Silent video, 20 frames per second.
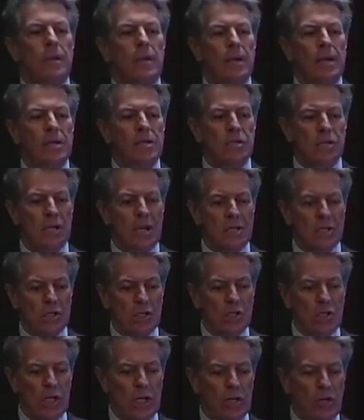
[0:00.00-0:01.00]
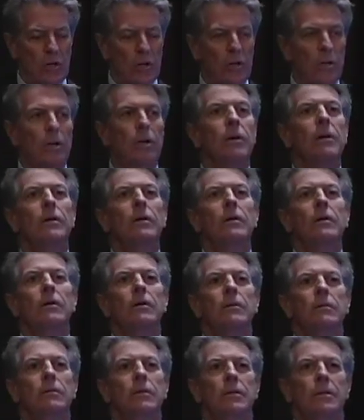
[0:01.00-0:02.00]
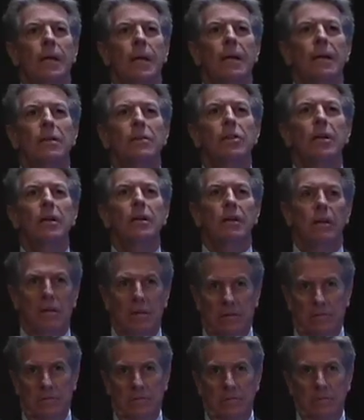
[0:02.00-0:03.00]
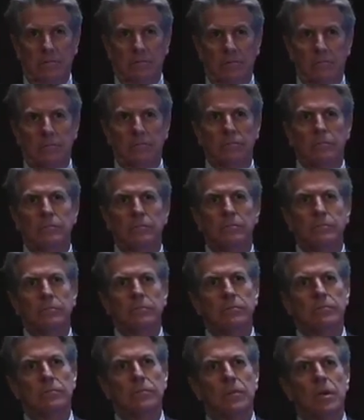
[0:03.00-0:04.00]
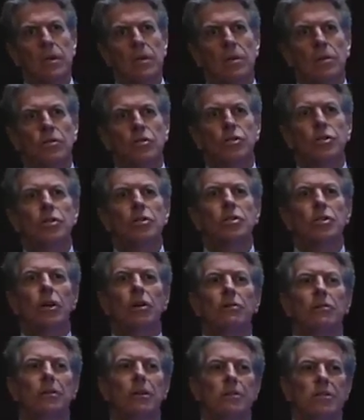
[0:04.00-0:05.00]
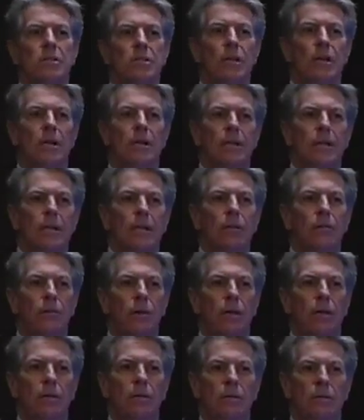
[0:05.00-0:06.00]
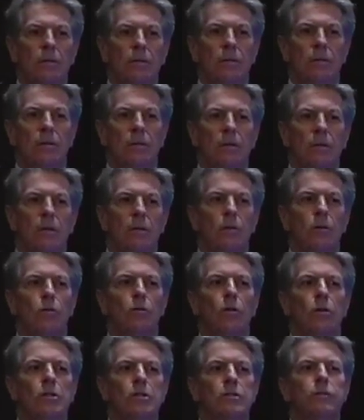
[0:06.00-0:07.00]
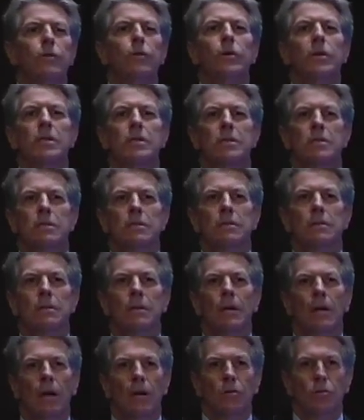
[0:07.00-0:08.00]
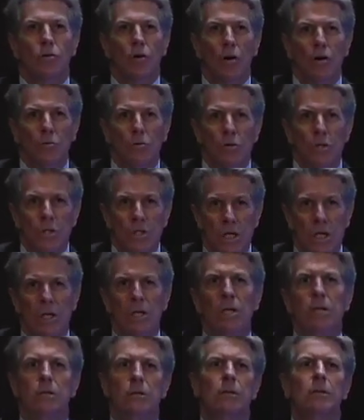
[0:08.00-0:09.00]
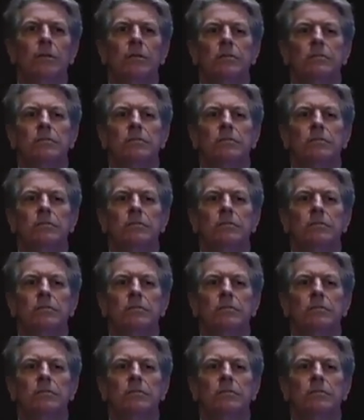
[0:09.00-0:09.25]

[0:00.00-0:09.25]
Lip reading: He starts to tell her that any day now, she is going to start hearing God's voice, and God will tell her